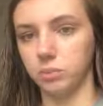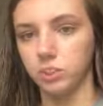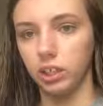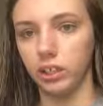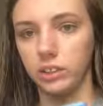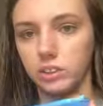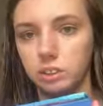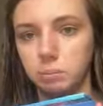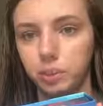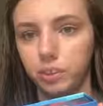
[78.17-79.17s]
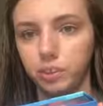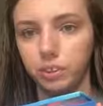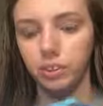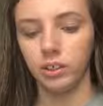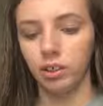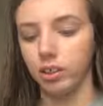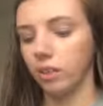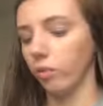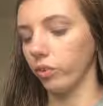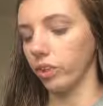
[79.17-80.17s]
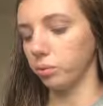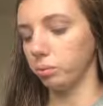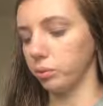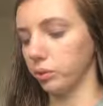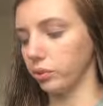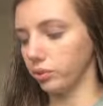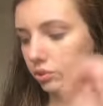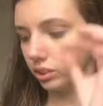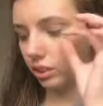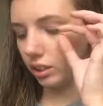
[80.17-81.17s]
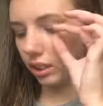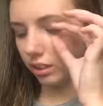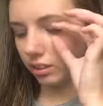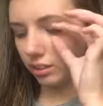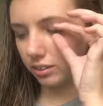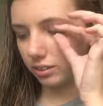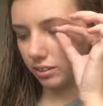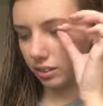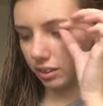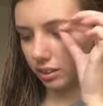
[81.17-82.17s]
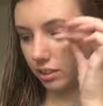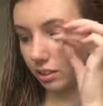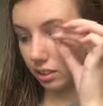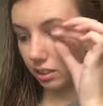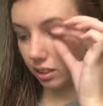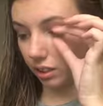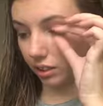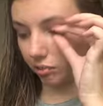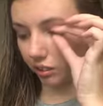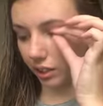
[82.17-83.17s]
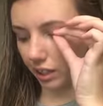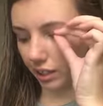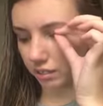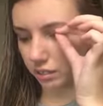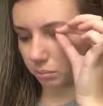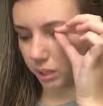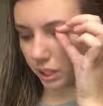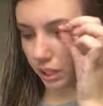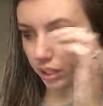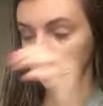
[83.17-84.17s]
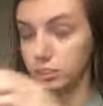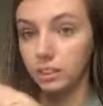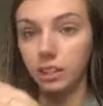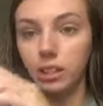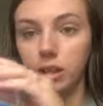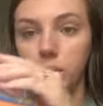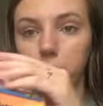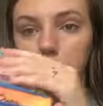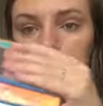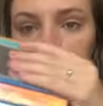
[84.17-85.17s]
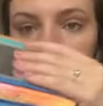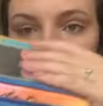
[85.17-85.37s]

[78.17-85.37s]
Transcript: So yeah, there's the mirror with the blues and the yellows and the reds and the pinks. But yeah,